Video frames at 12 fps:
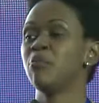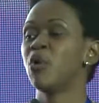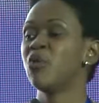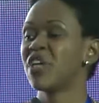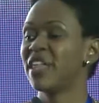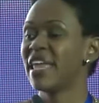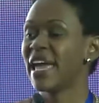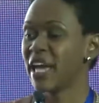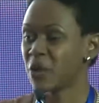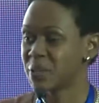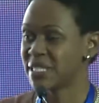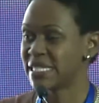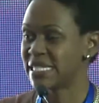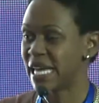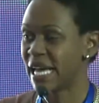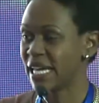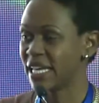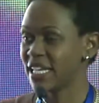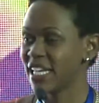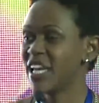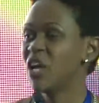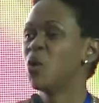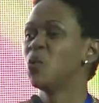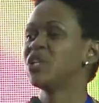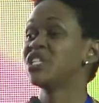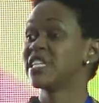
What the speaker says: both on the equity side, which